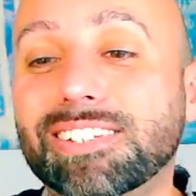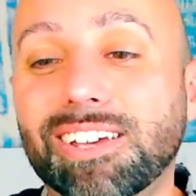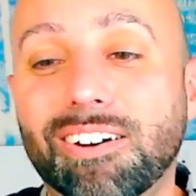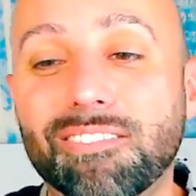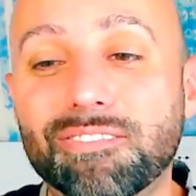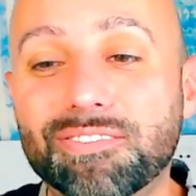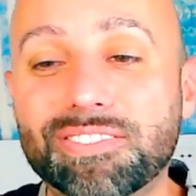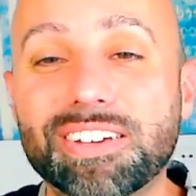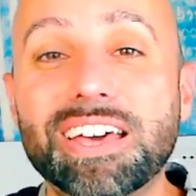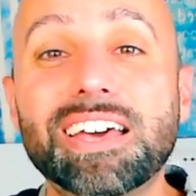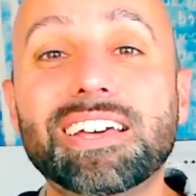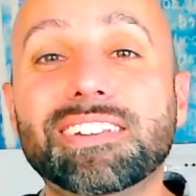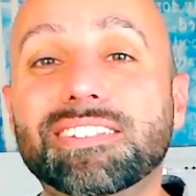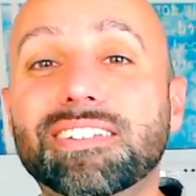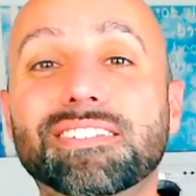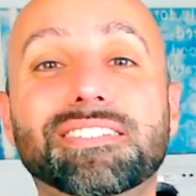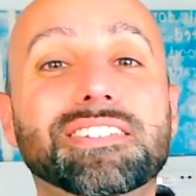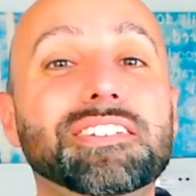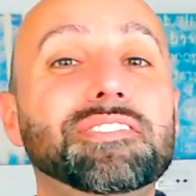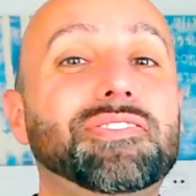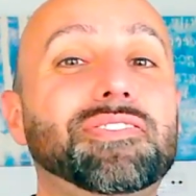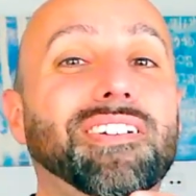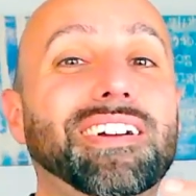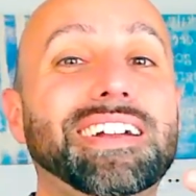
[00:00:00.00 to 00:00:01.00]
of the
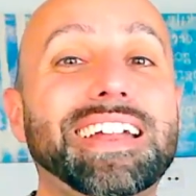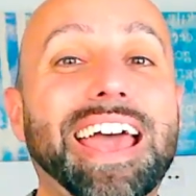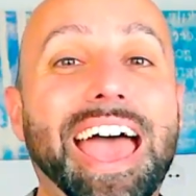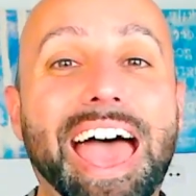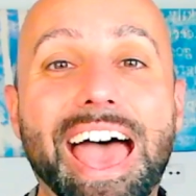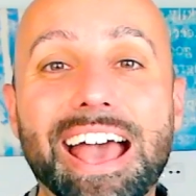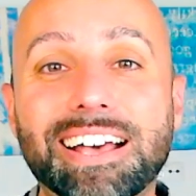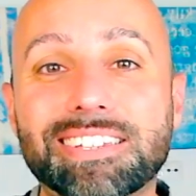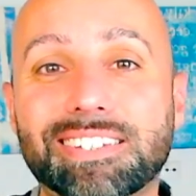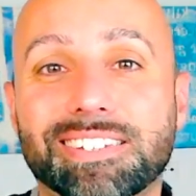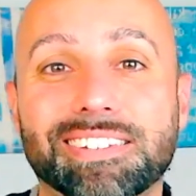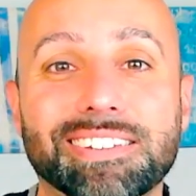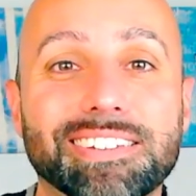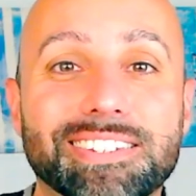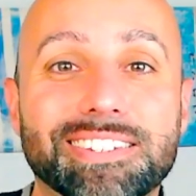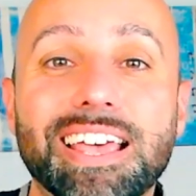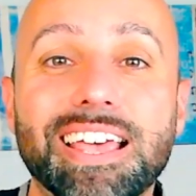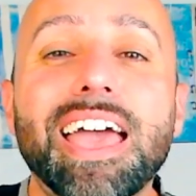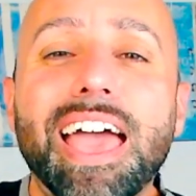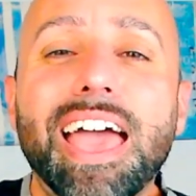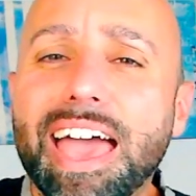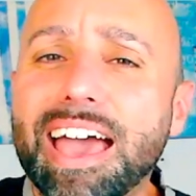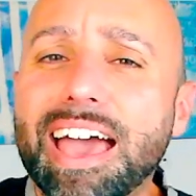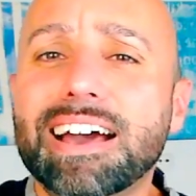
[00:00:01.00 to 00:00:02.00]
different accents
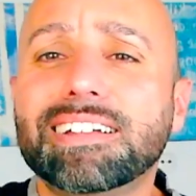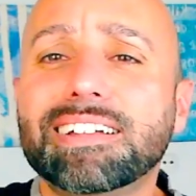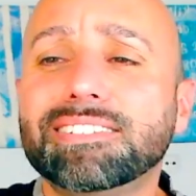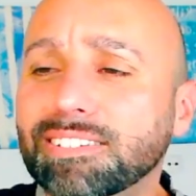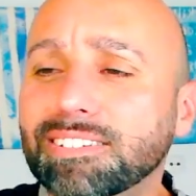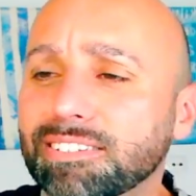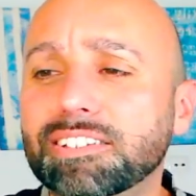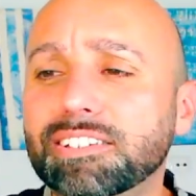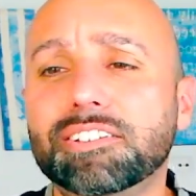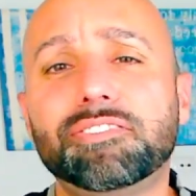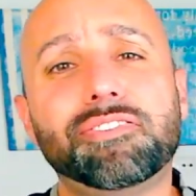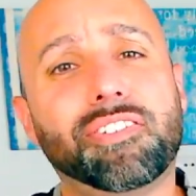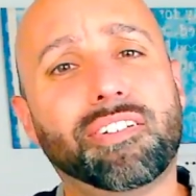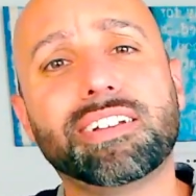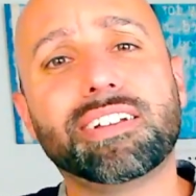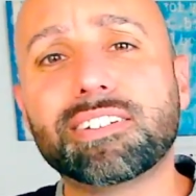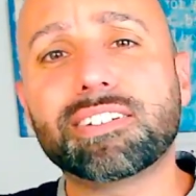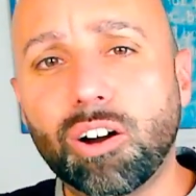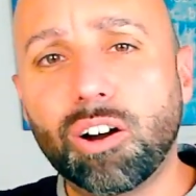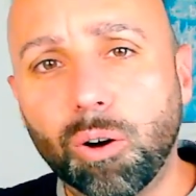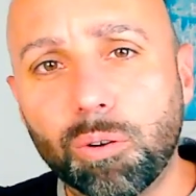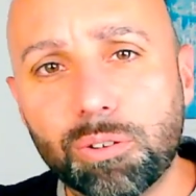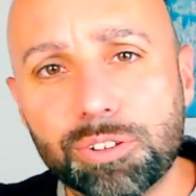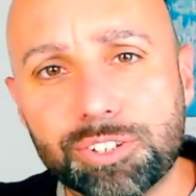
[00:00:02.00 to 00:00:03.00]
and the different
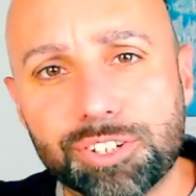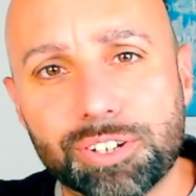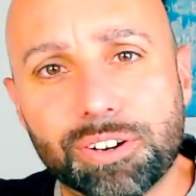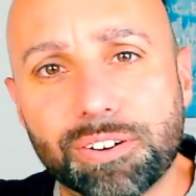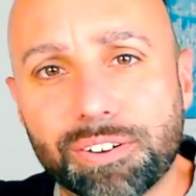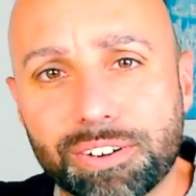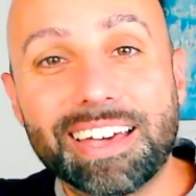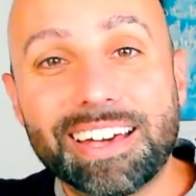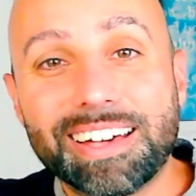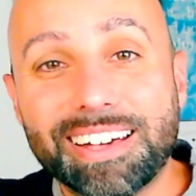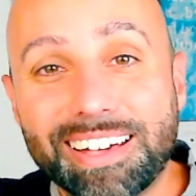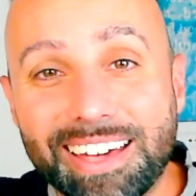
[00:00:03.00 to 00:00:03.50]
cultures,